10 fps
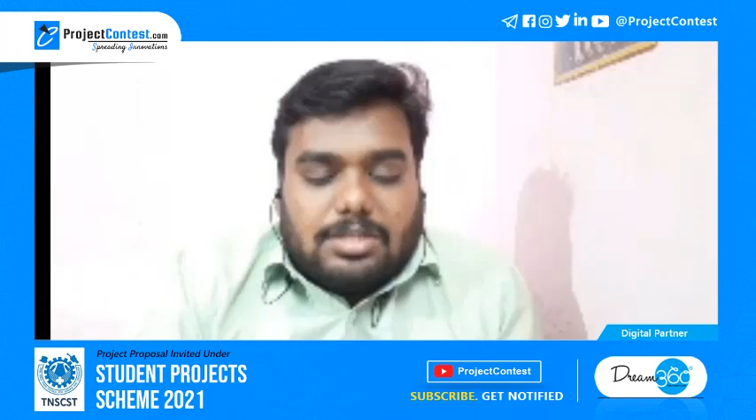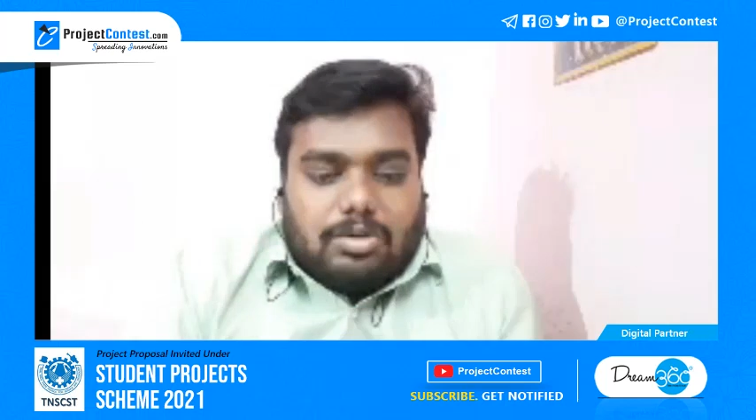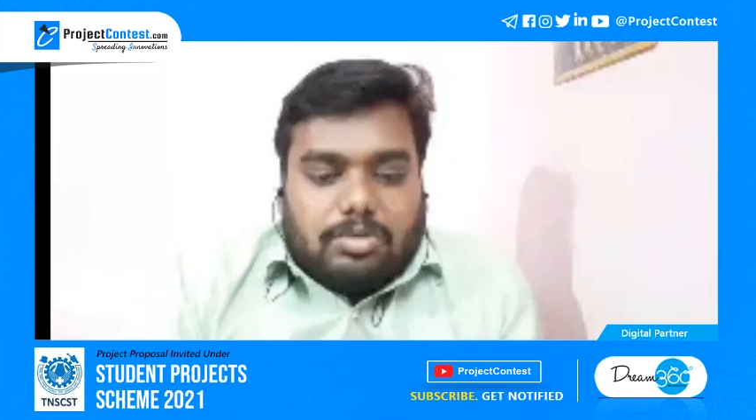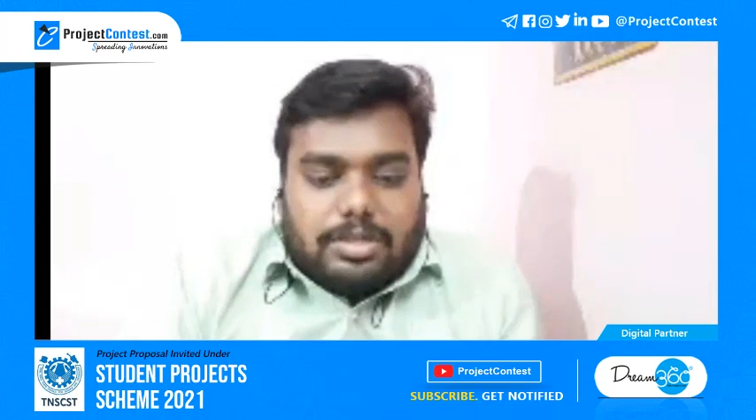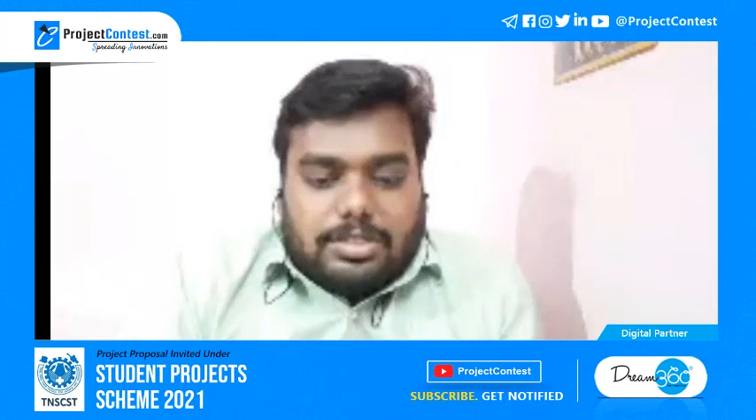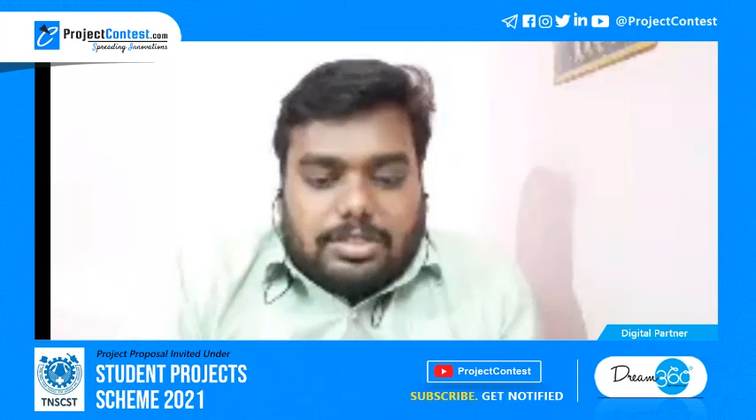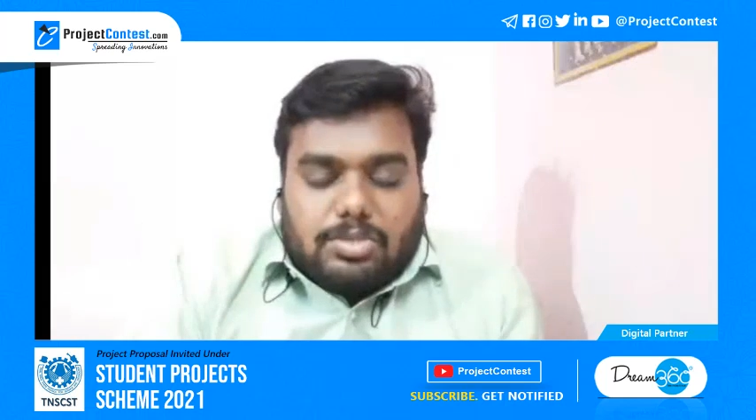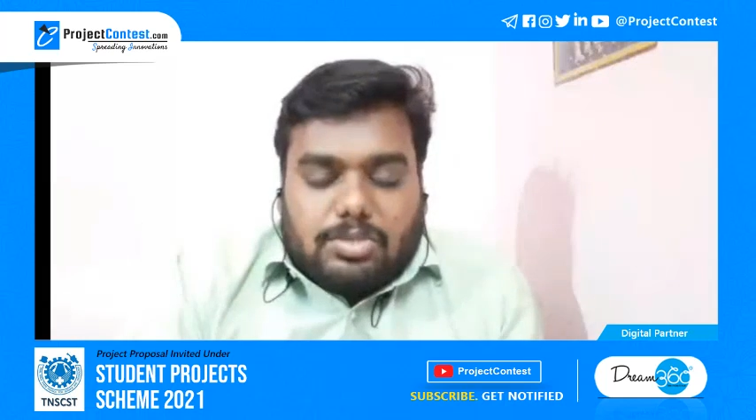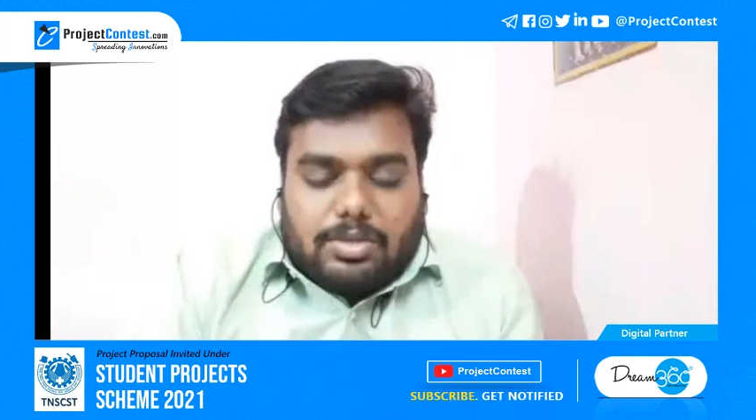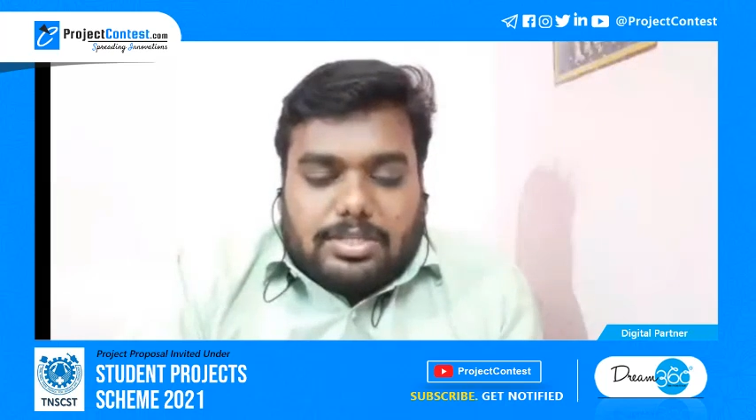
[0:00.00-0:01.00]
to the
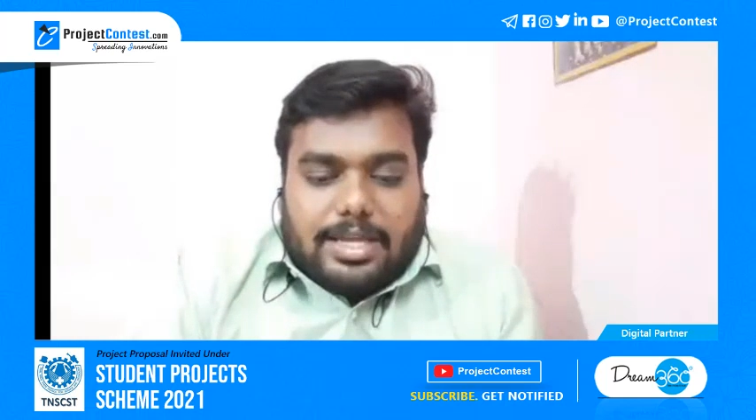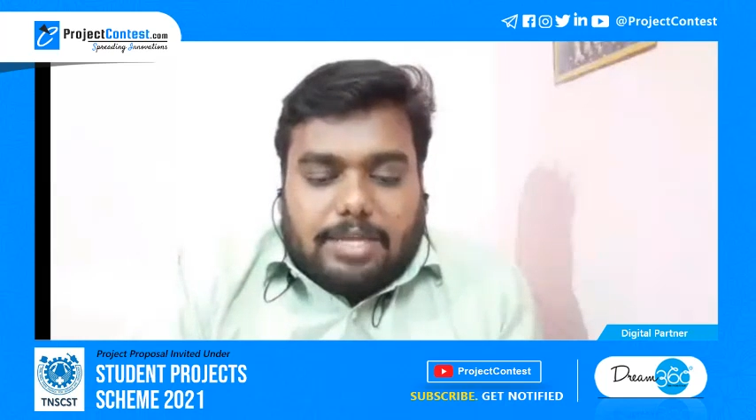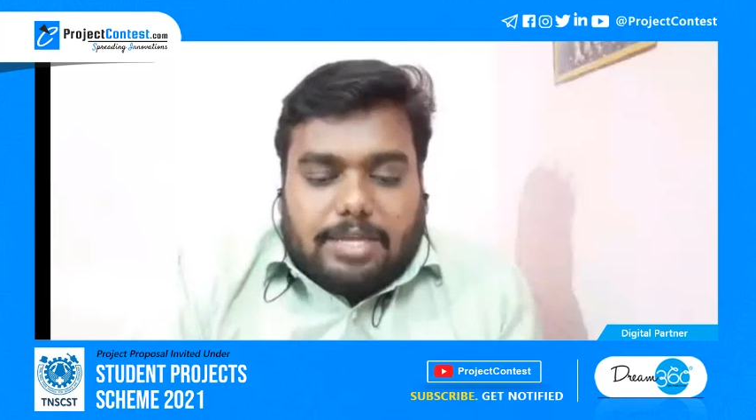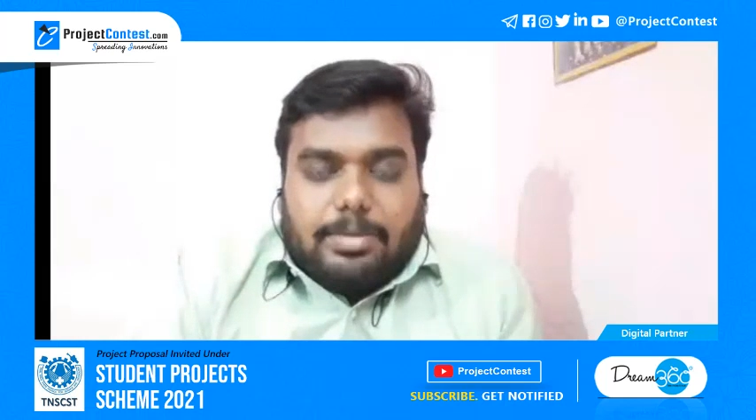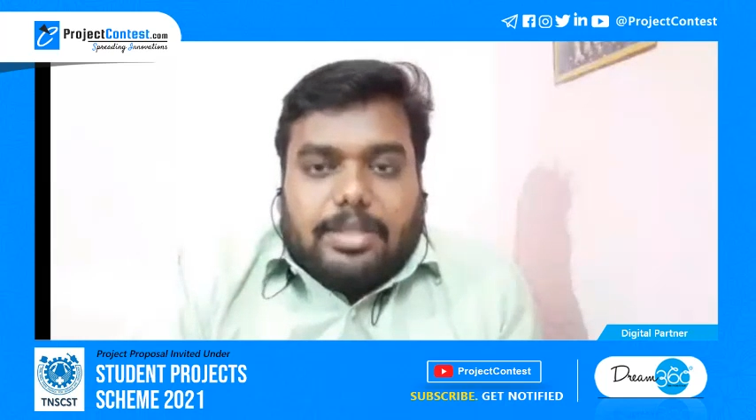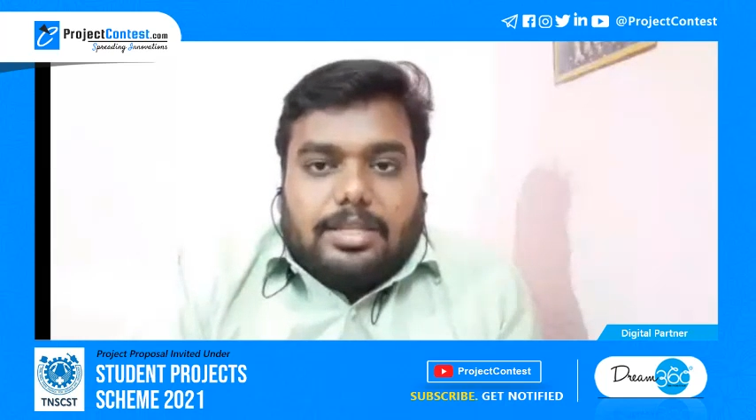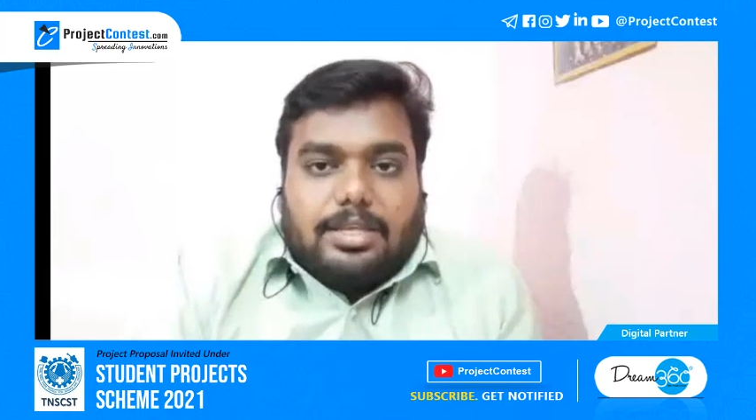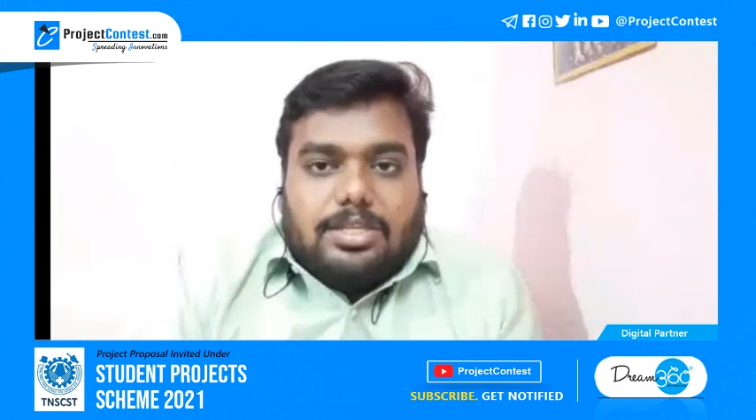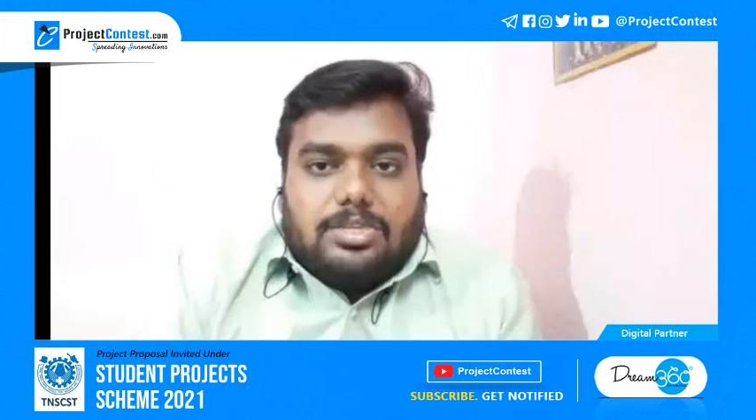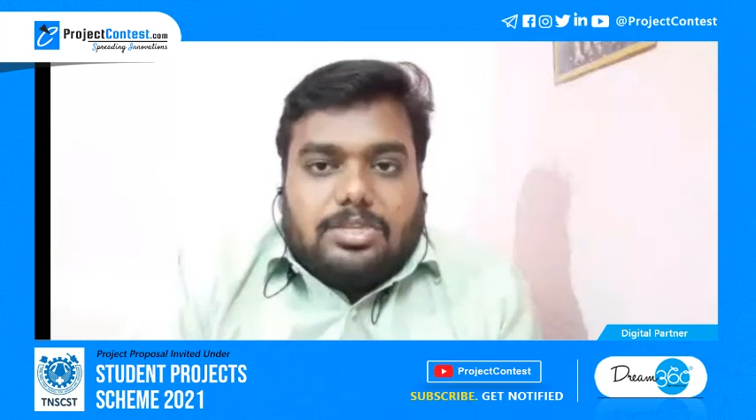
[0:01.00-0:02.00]
research works carried by
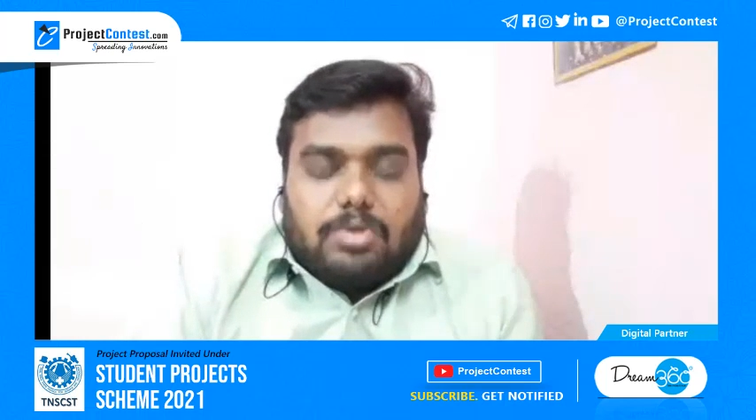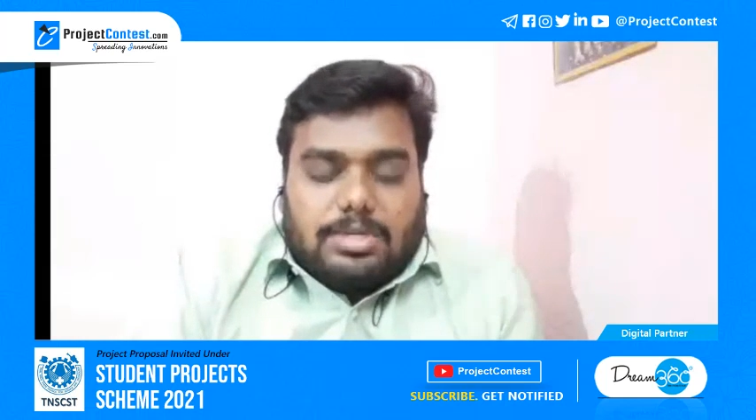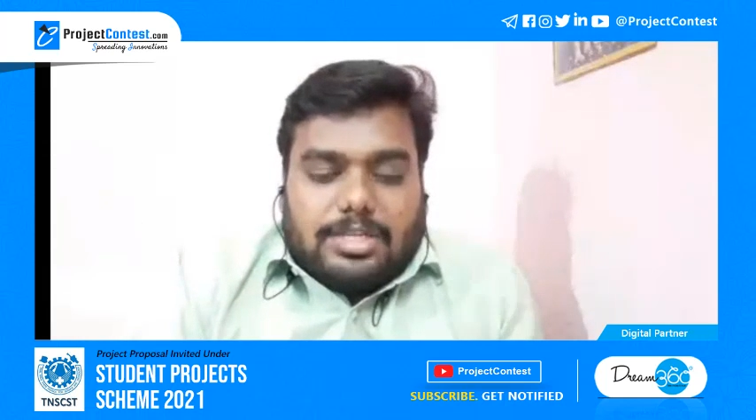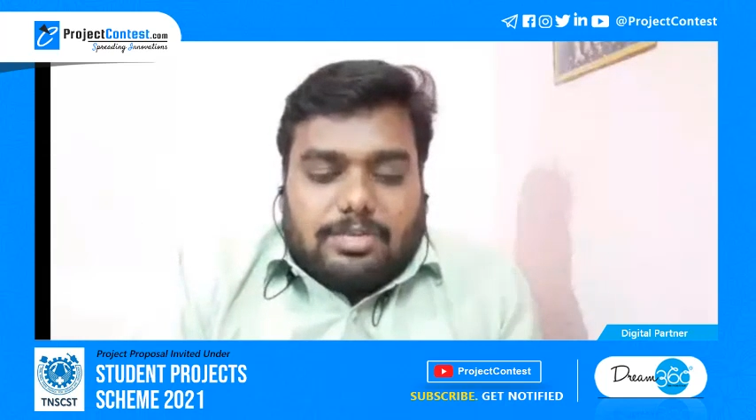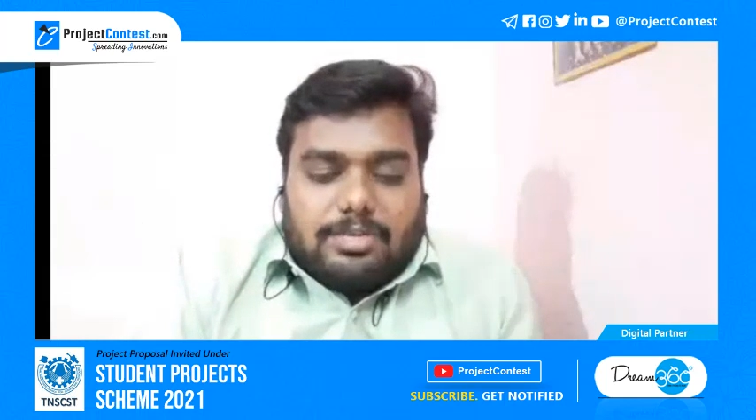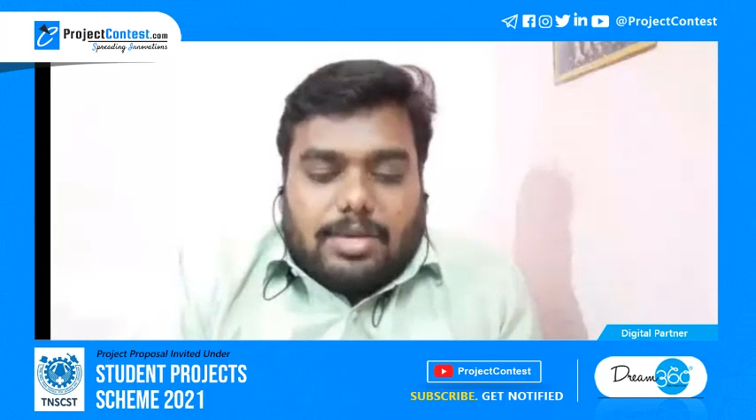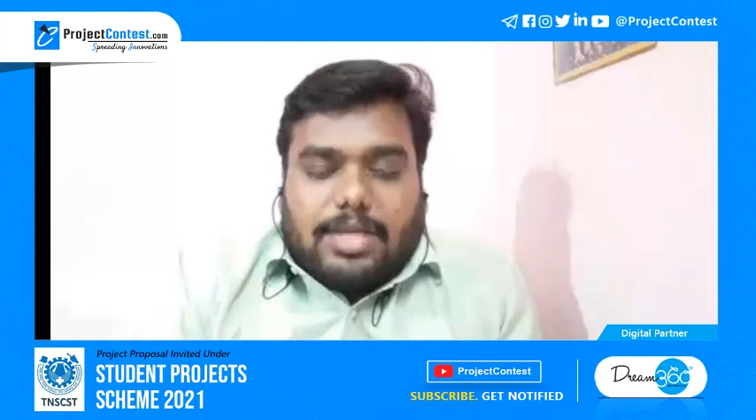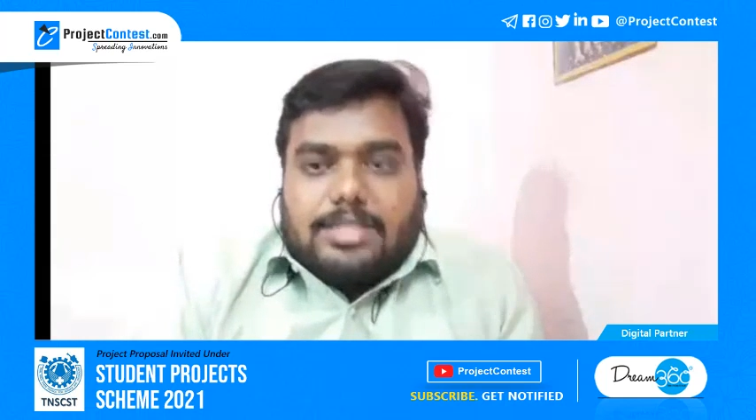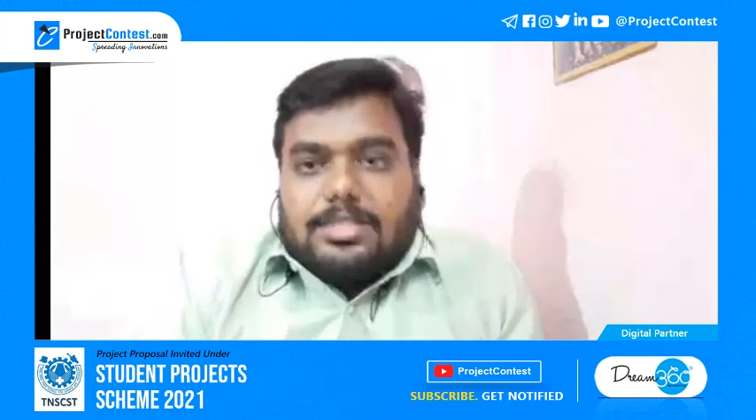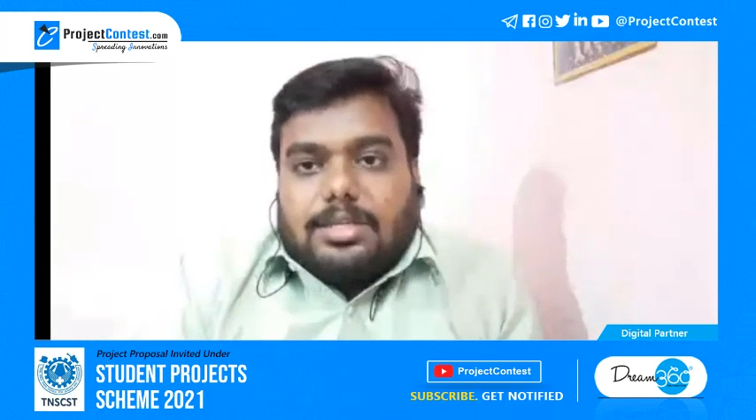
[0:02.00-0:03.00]
the students as well
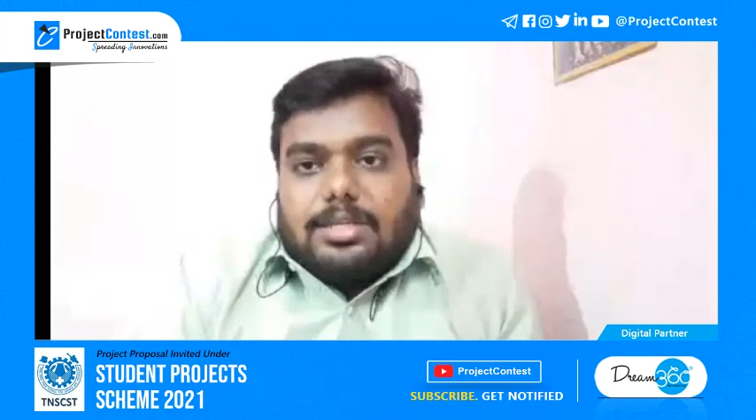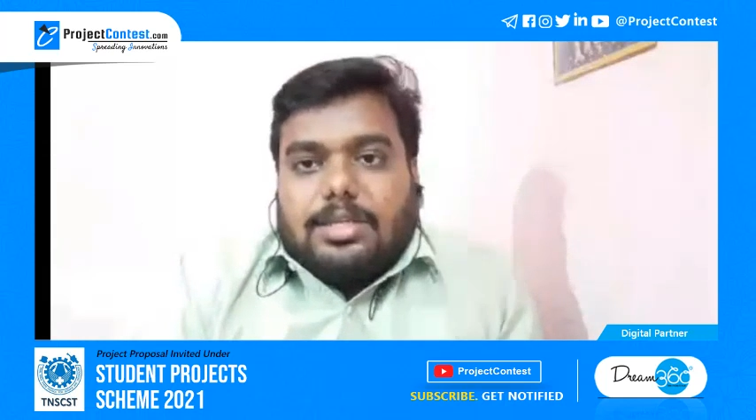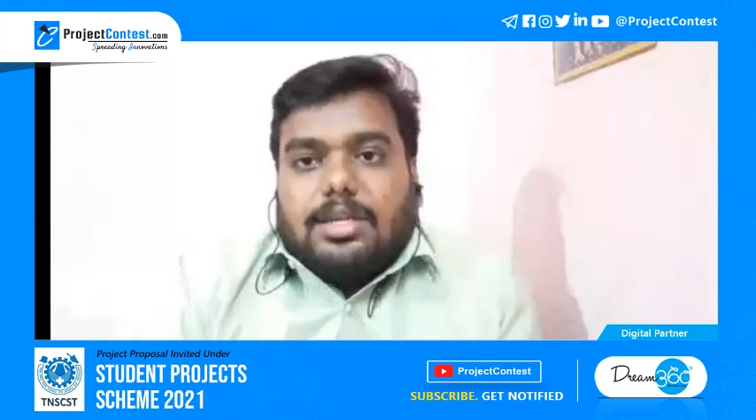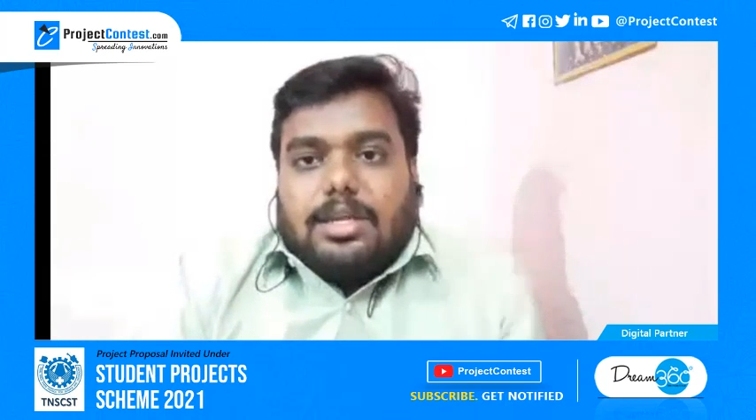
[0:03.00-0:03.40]
as uh,